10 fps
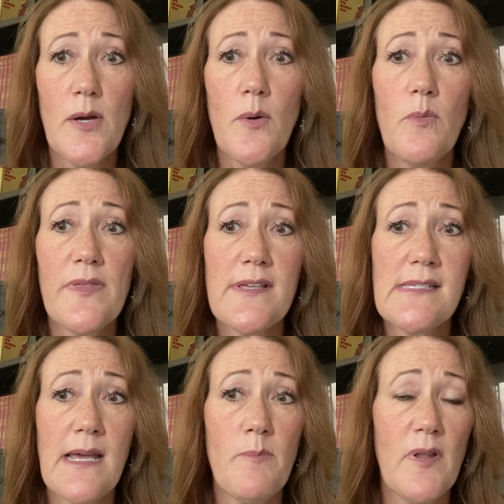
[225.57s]
with a
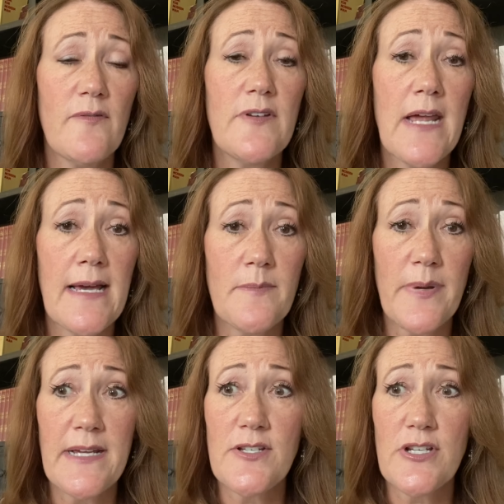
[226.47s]
sample of
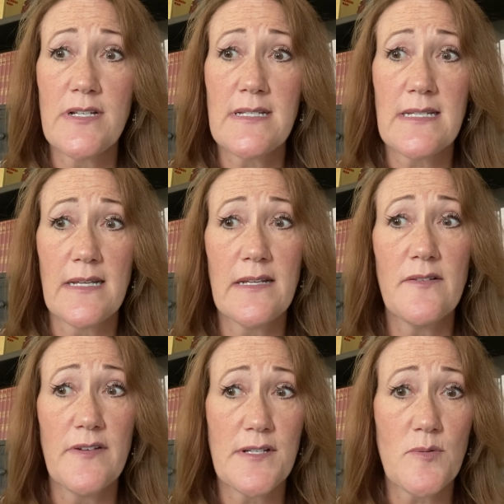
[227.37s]
non-patient
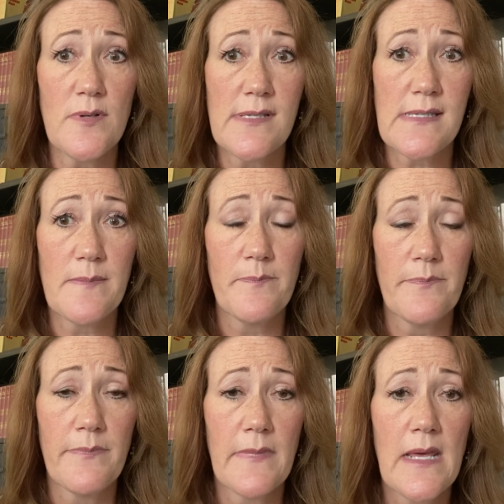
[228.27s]
individuals.
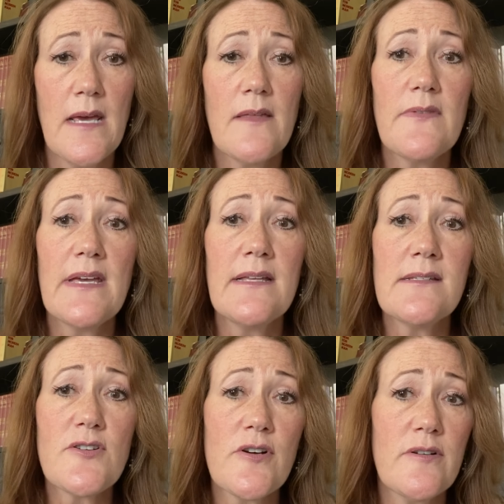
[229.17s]
The
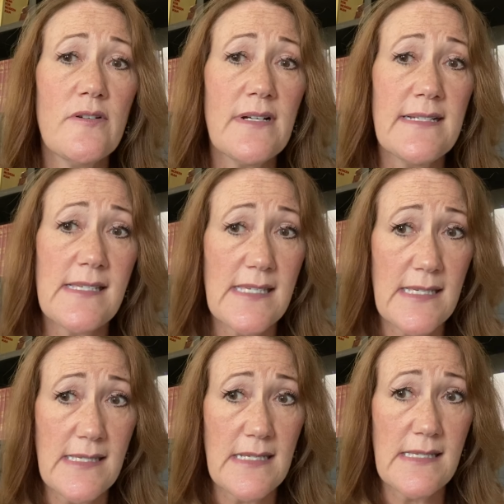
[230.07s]
internal
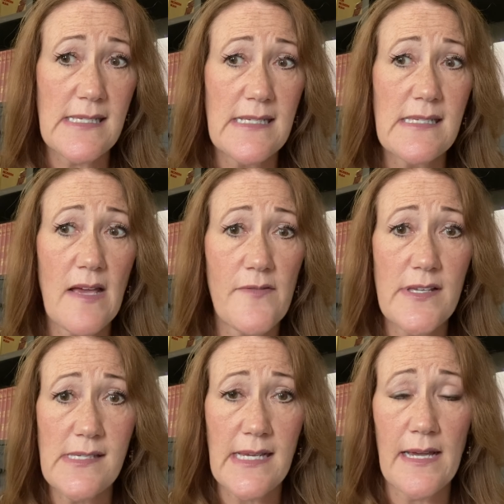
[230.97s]
consistencies of the
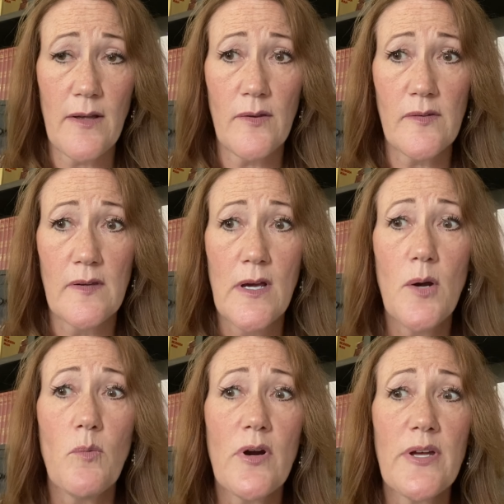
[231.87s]
scales
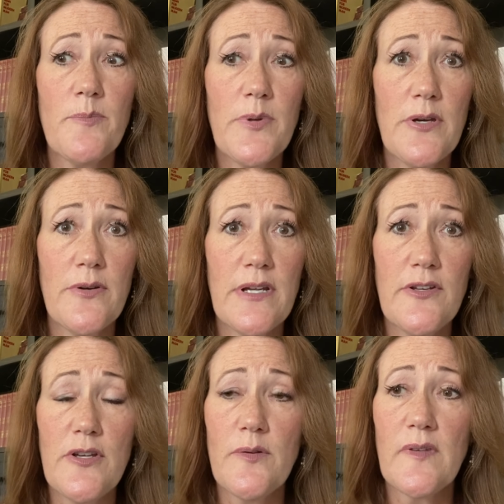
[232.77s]
were
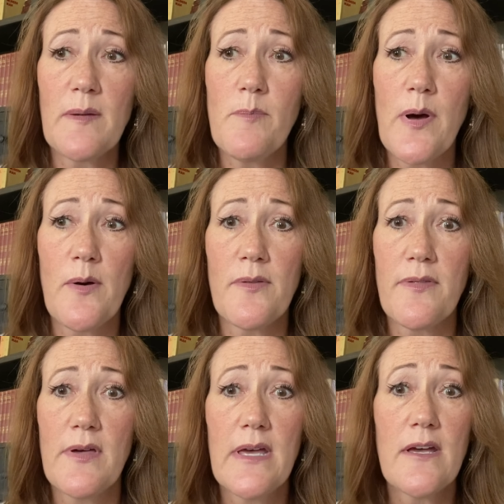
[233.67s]
computed using
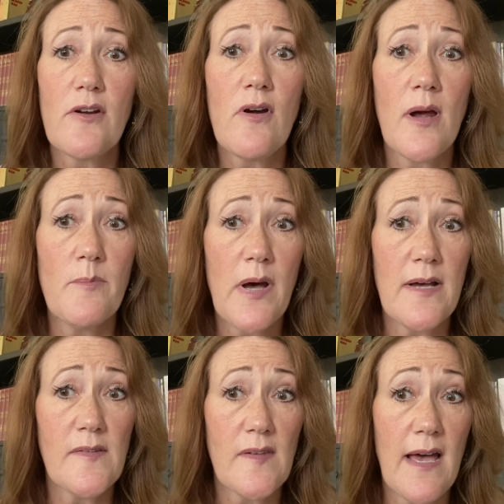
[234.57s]
both
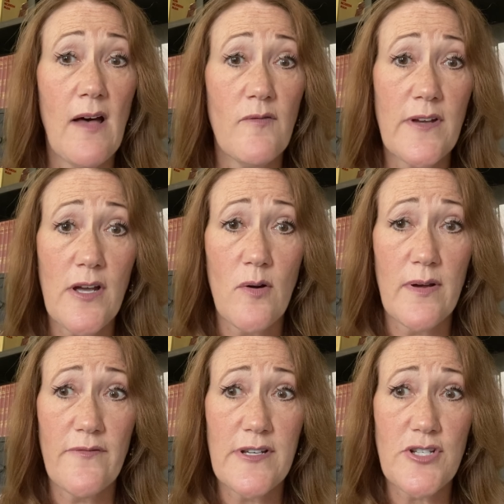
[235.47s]
Cronbach's alpha
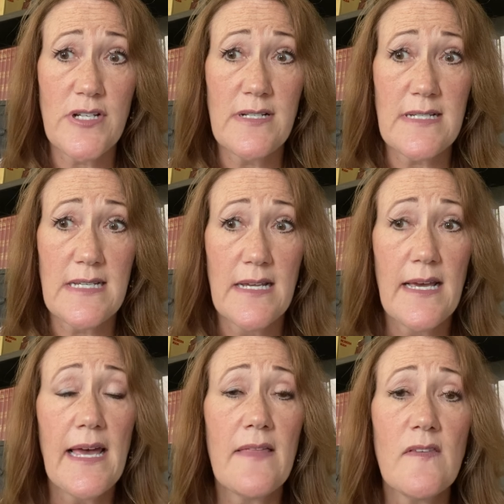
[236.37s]
coefficient
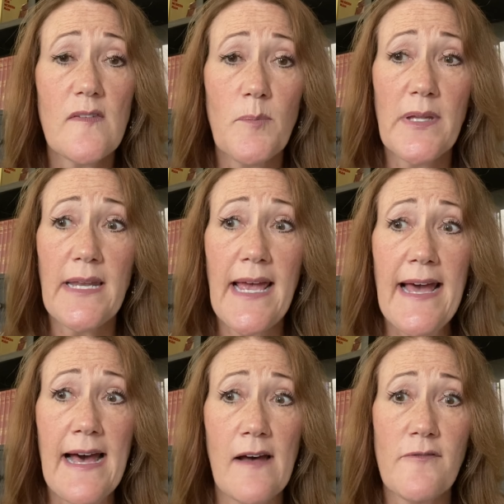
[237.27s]
and the split
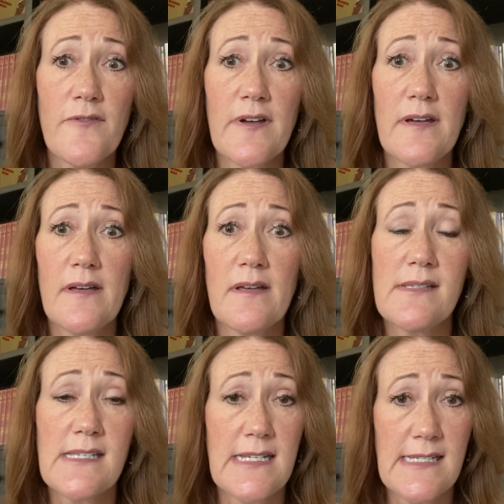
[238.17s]
half
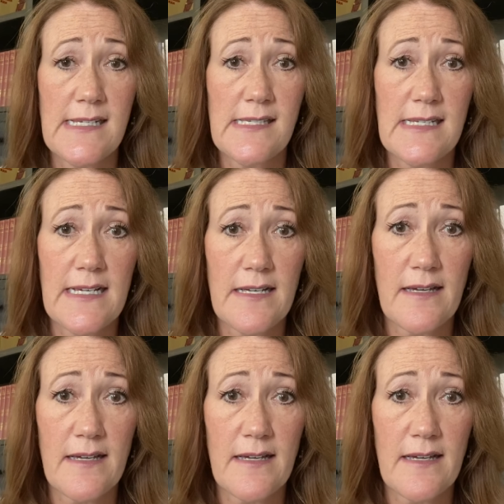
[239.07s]
statistic,